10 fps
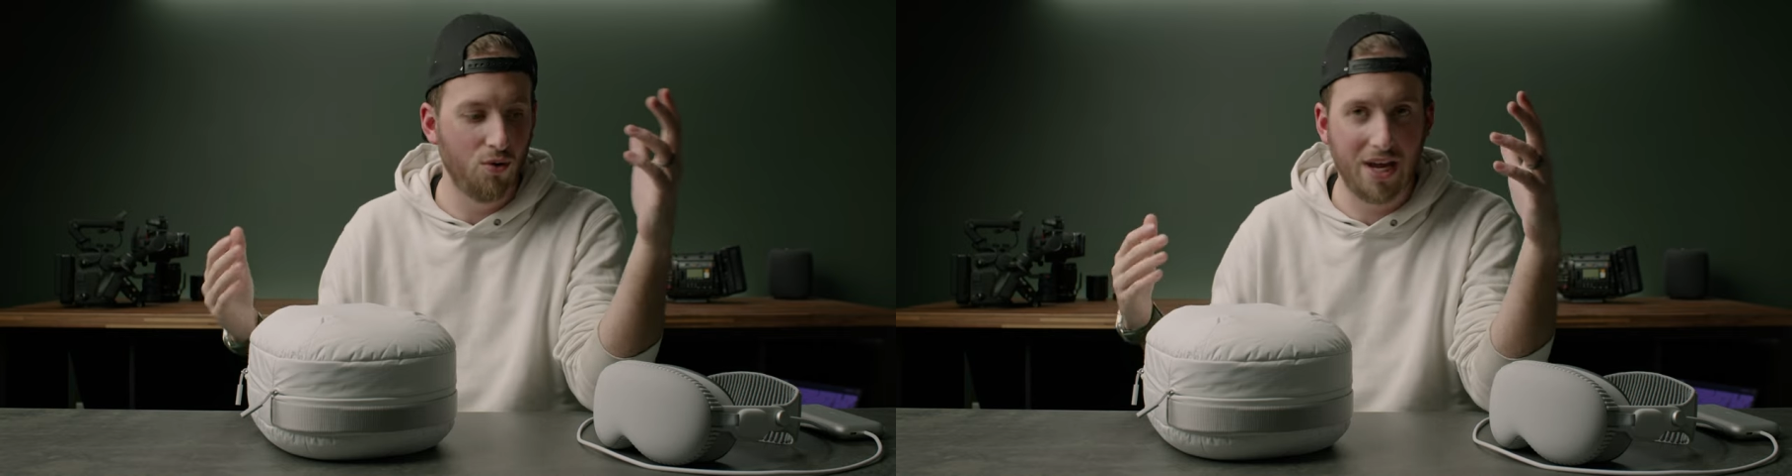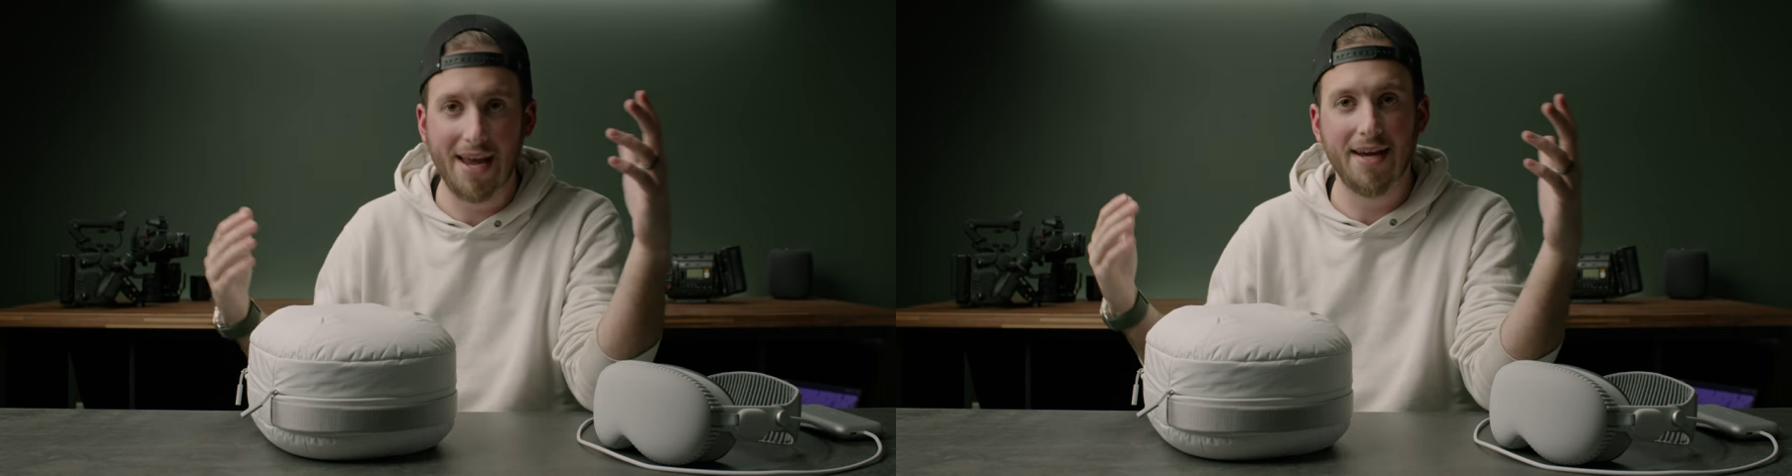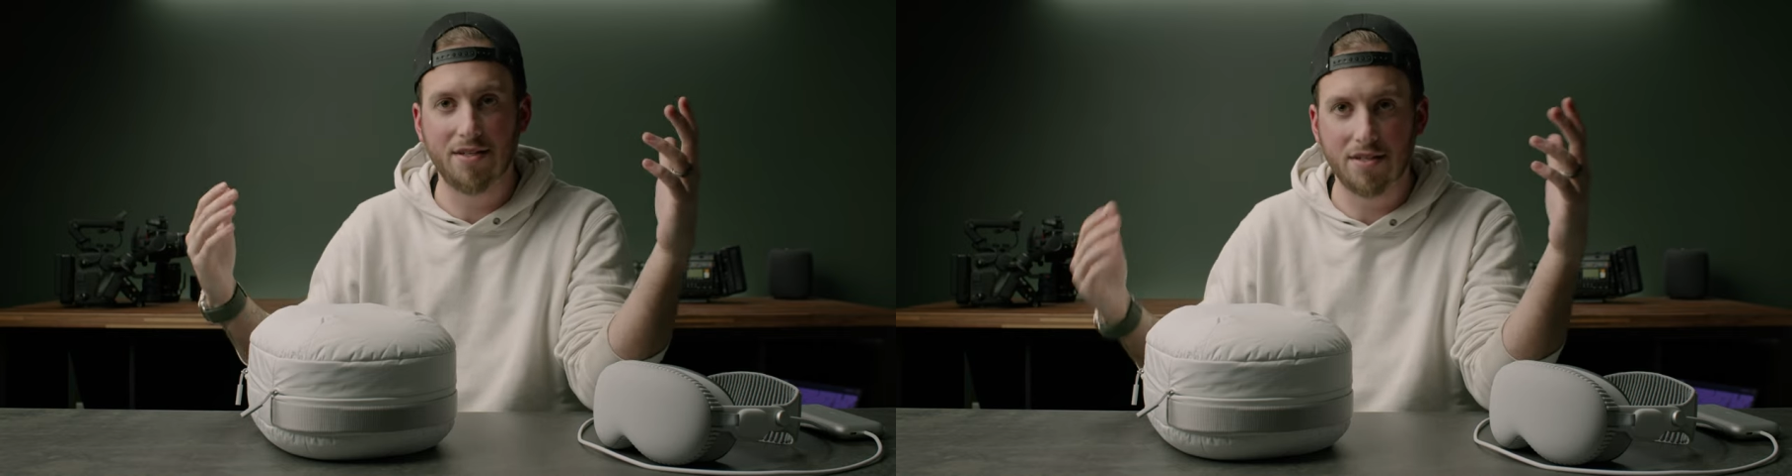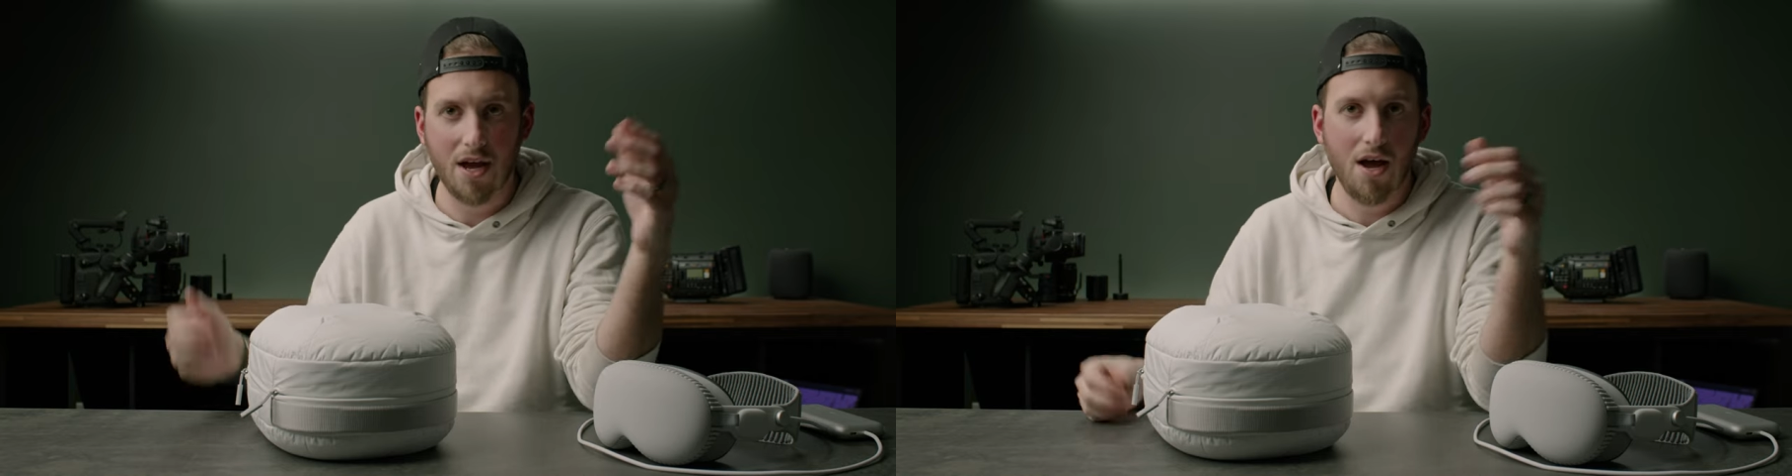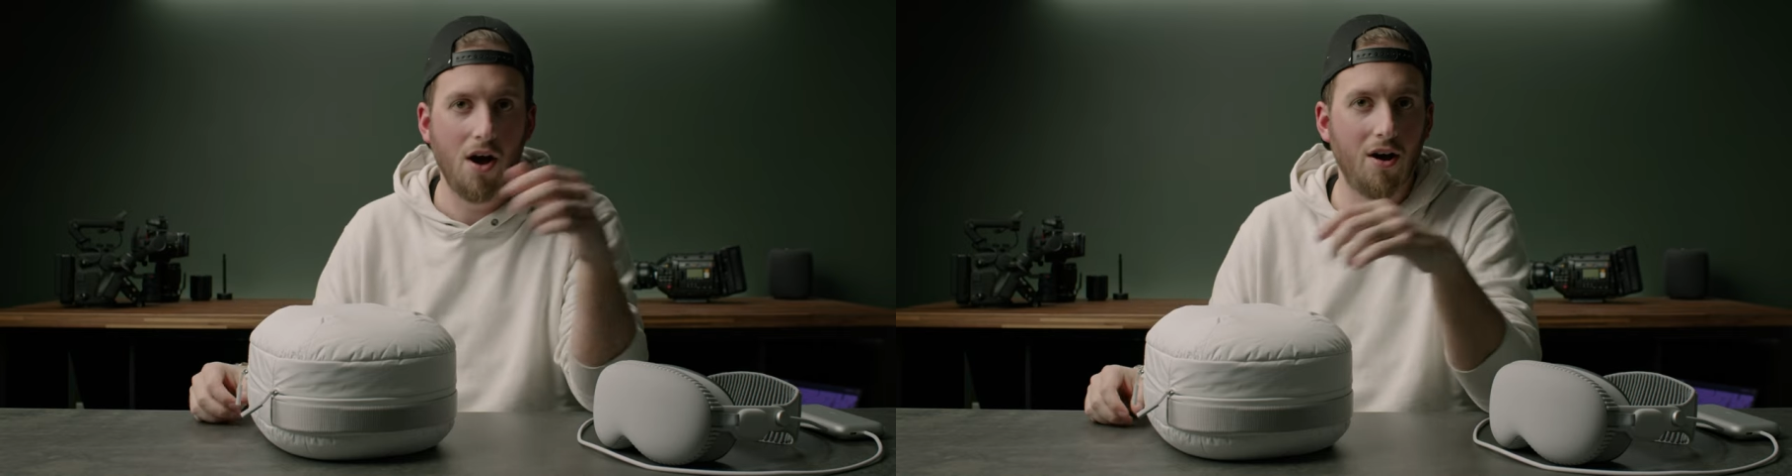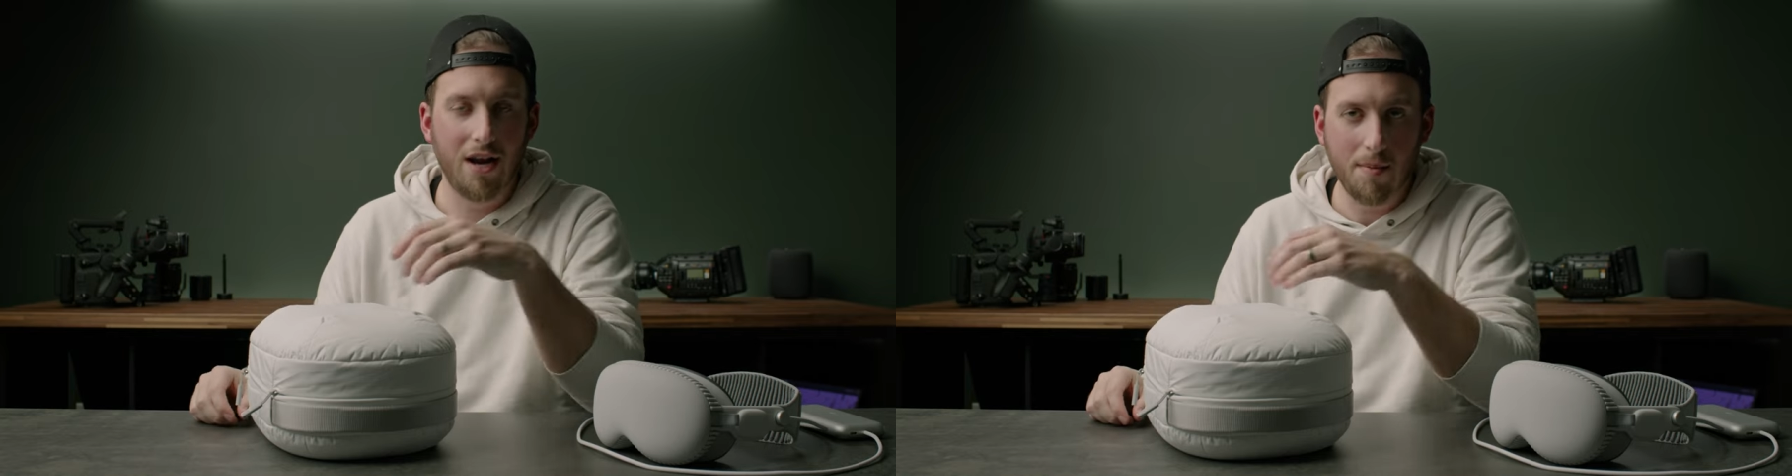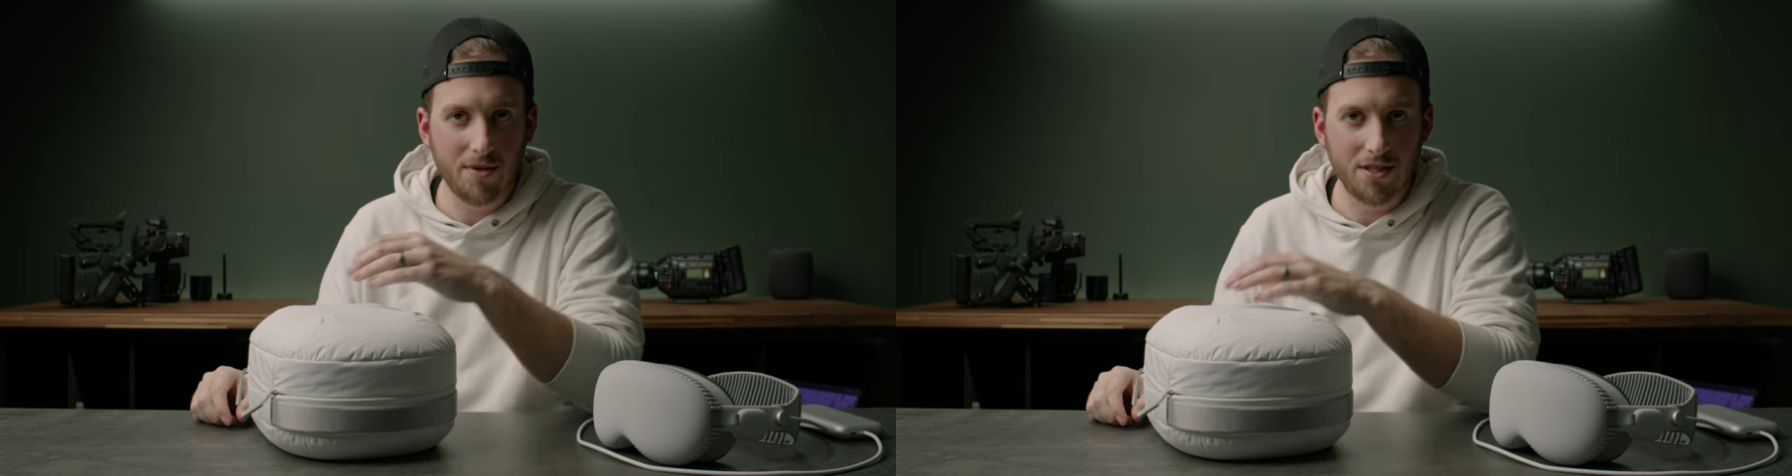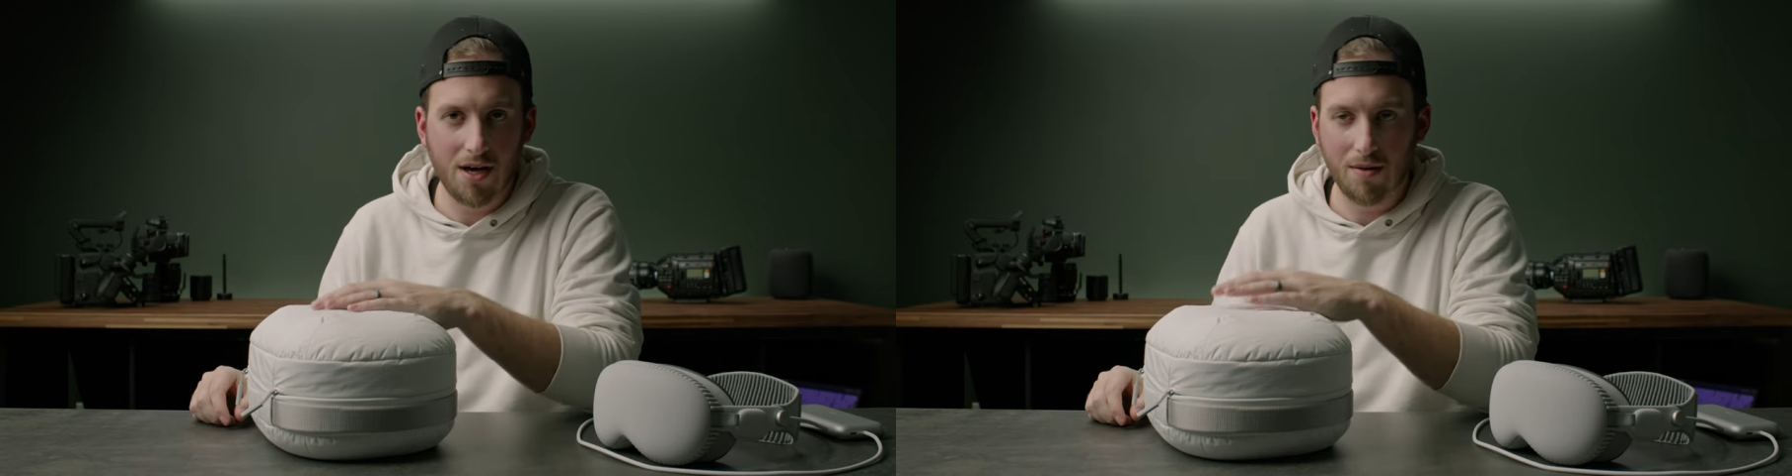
case on Amazon,